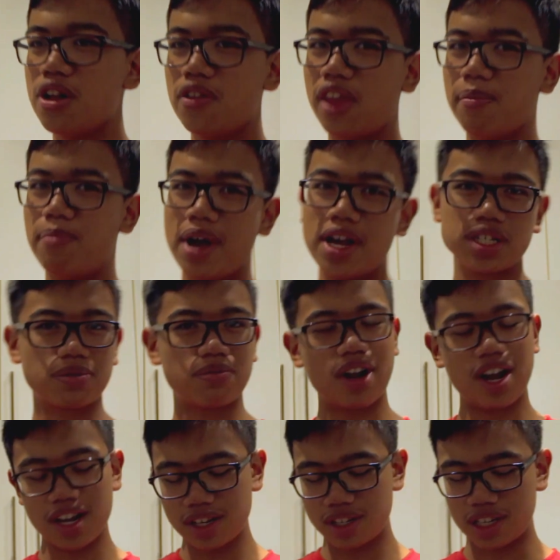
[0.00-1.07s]
the best
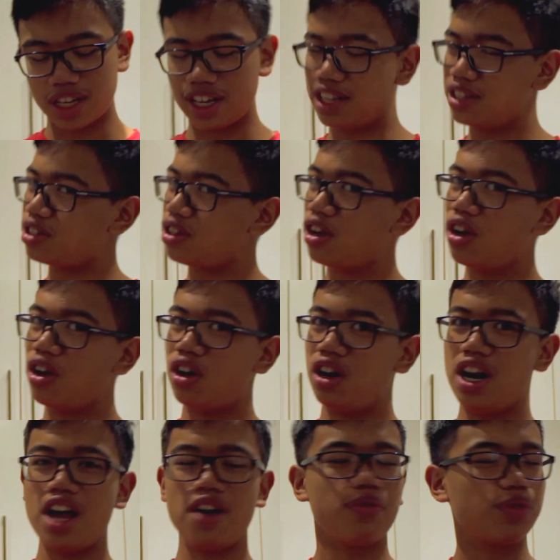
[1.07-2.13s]
rice is
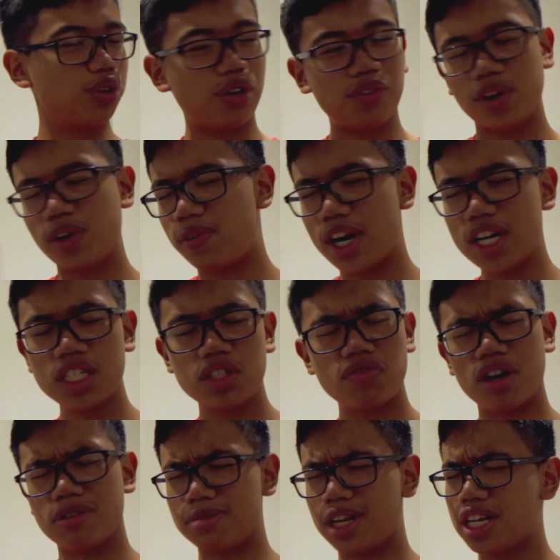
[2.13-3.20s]
leftover rice
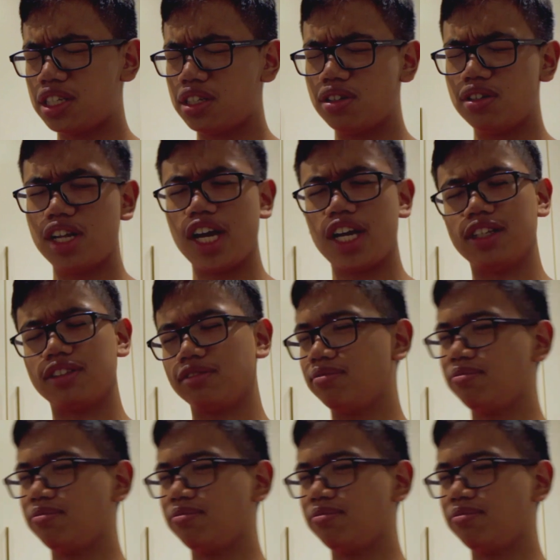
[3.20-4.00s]
from yesterday.